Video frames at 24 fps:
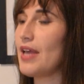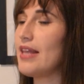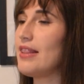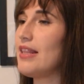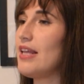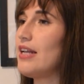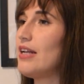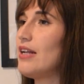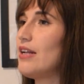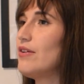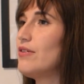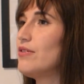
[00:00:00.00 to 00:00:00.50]
And
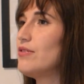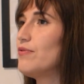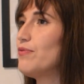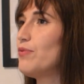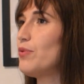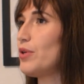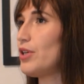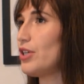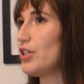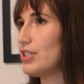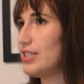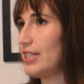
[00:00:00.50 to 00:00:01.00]
then
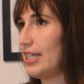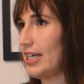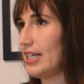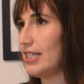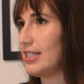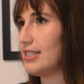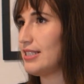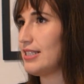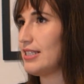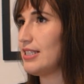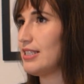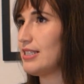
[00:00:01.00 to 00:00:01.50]
for your
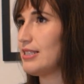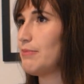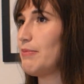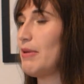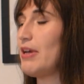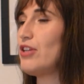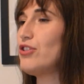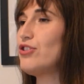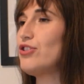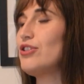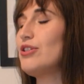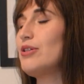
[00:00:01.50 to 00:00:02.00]
dances,
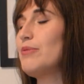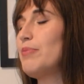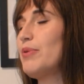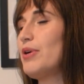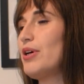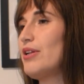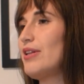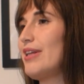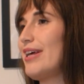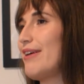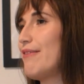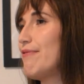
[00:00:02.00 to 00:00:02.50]
make sure to put